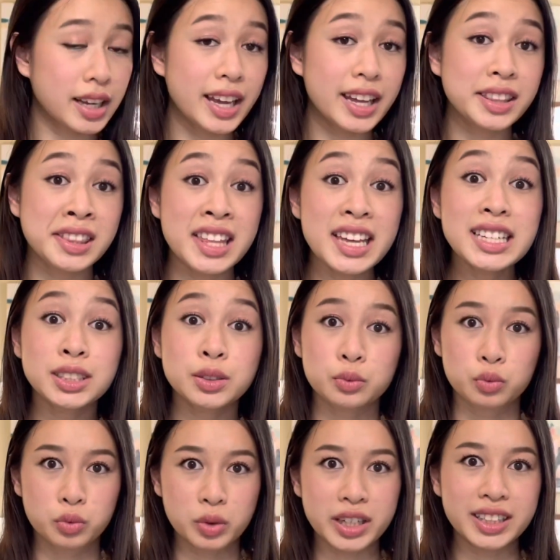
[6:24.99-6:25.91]
And this
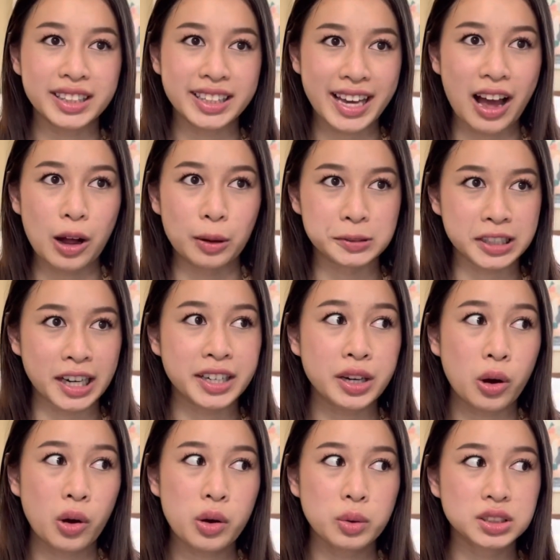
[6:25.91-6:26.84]
really helped. I
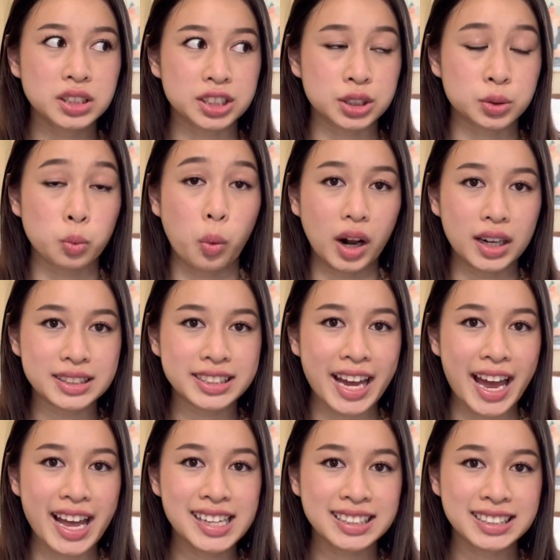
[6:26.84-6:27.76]
know it was just one
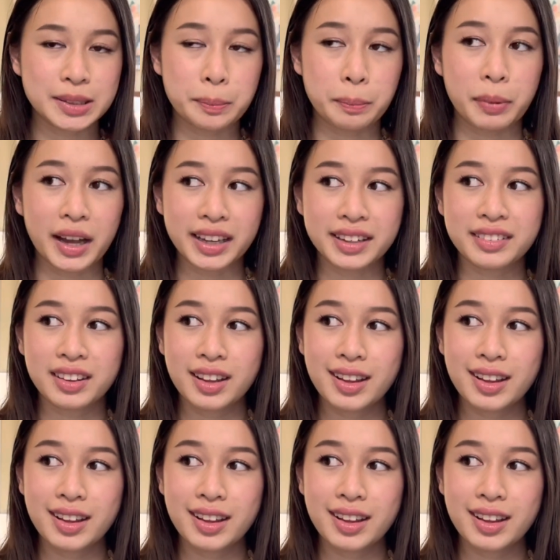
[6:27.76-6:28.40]
test, but